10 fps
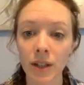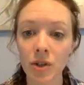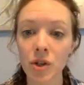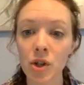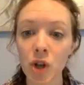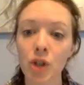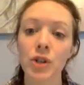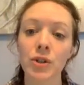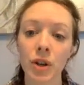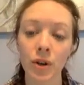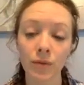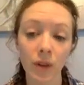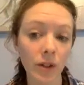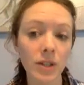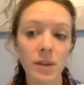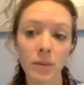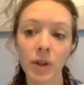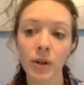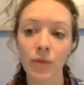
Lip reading: These are structures that are very similar in